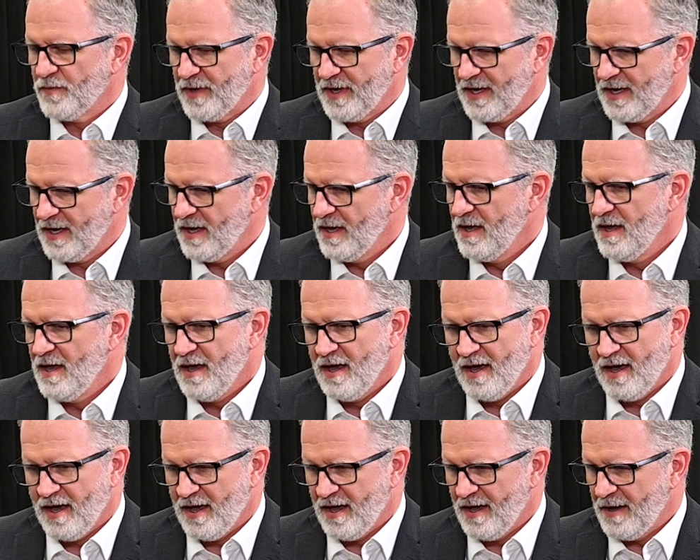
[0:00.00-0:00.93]
We
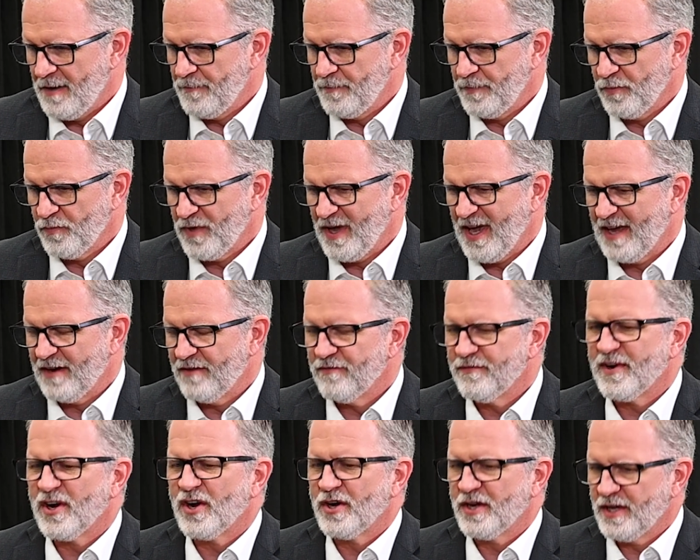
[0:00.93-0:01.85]
had a
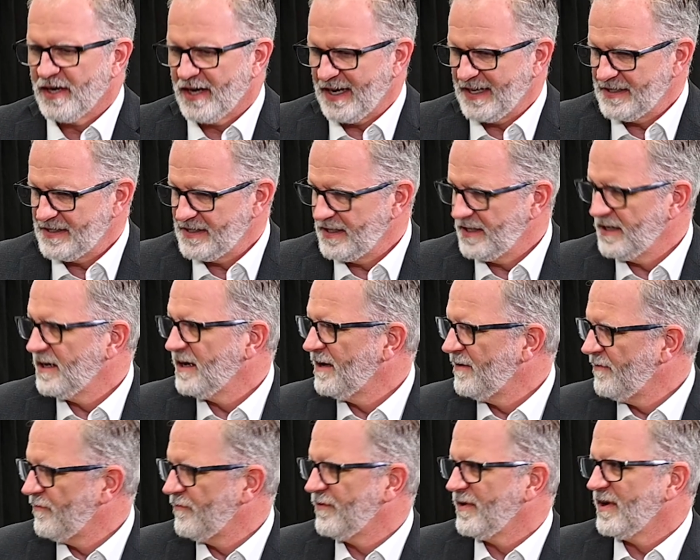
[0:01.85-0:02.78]
very good idea
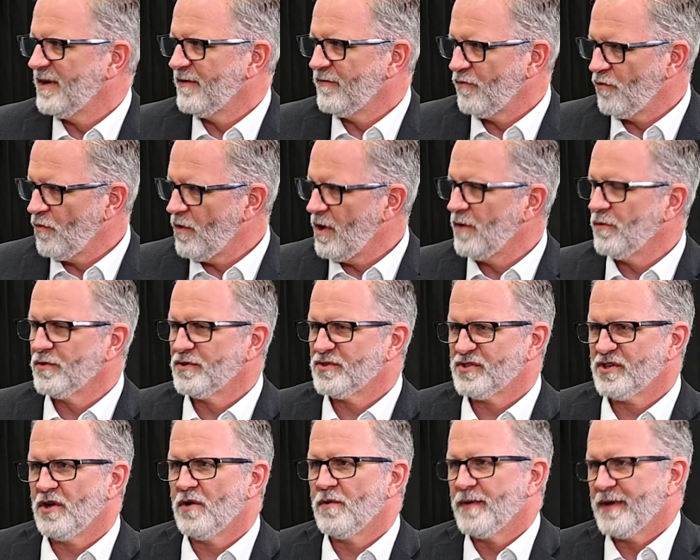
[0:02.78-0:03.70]
of what
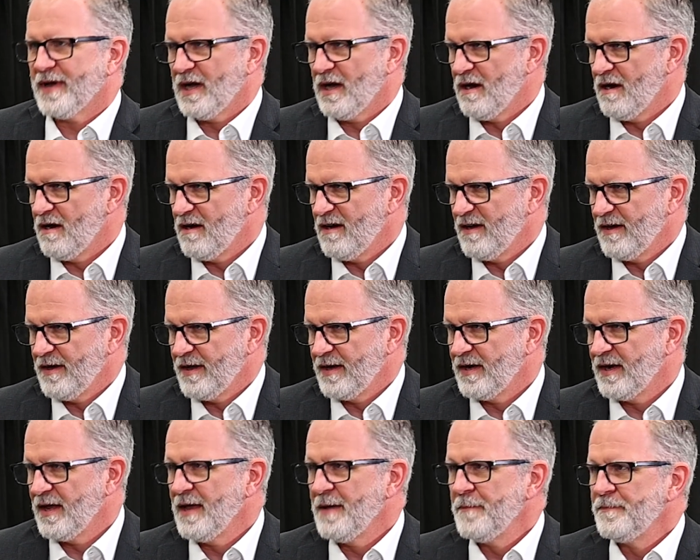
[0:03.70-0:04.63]
was going
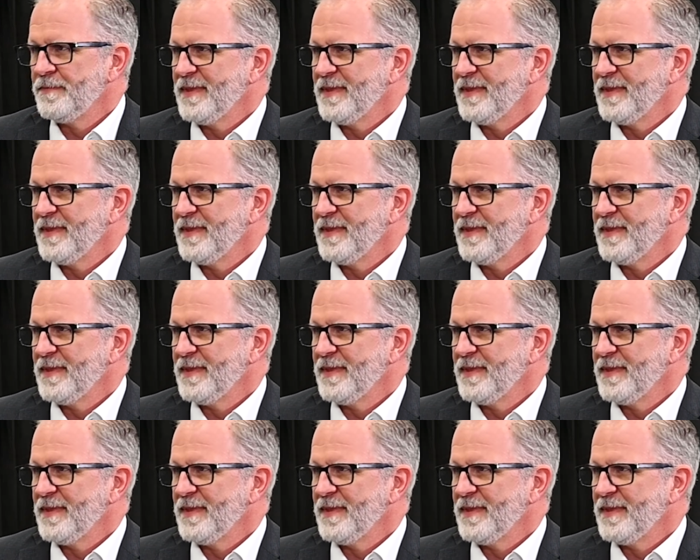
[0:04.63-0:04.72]
on,